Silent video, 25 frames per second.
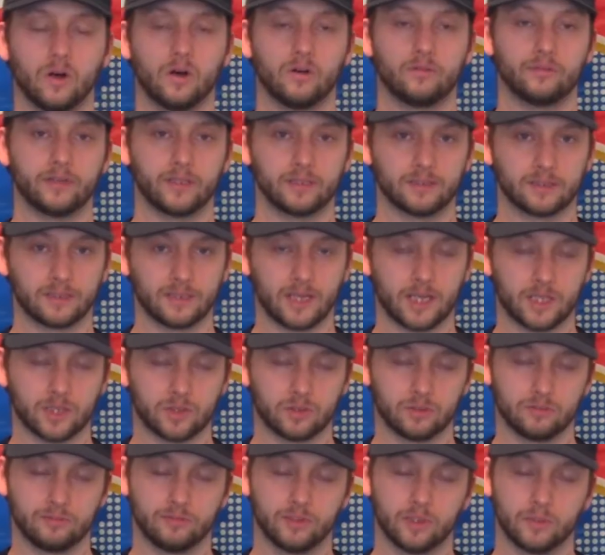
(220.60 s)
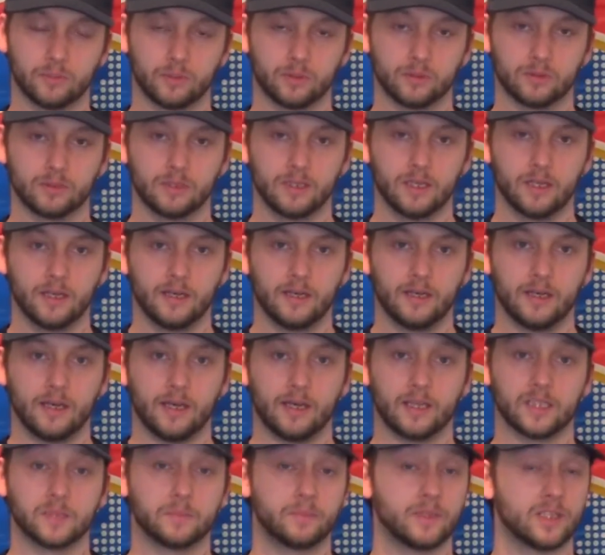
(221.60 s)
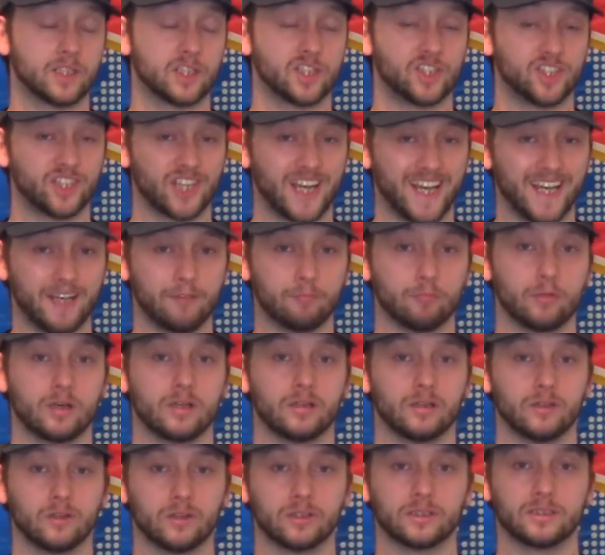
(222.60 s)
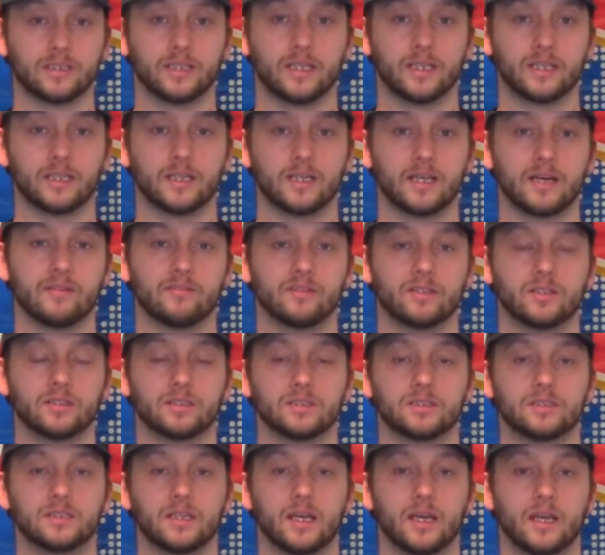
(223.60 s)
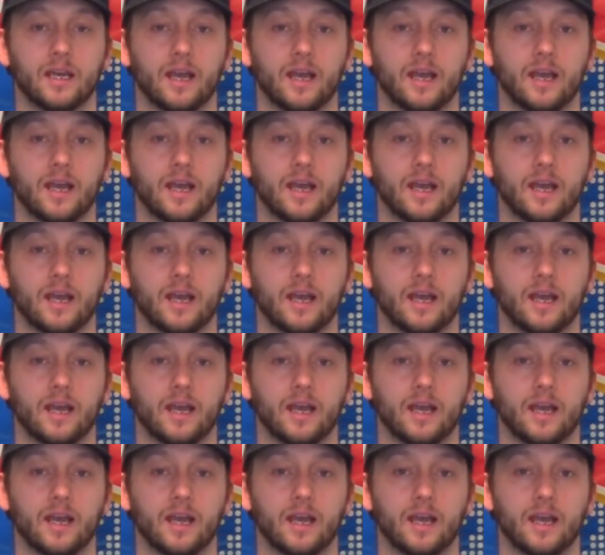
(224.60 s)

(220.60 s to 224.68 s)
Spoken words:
of international football. It's been a shame not seeing the Netherlands